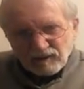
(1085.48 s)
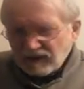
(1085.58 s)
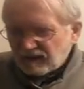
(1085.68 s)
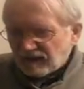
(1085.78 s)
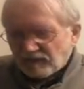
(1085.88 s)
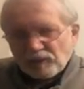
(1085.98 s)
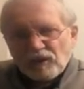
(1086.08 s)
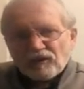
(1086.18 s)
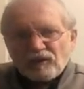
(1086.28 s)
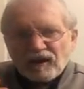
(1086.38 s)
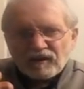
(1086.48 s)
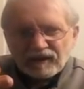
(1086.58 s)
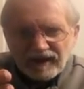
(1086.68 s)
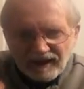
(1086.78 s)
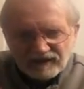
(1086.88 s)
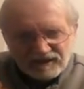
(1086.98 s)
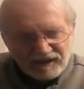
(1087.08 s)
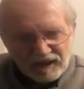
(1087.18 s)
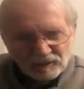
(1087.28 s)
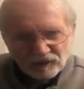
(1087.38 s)
They come in, when they're in Kat's
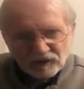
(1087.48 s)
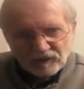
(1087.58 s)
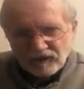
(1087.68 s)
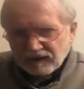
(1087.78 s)
neighborhood,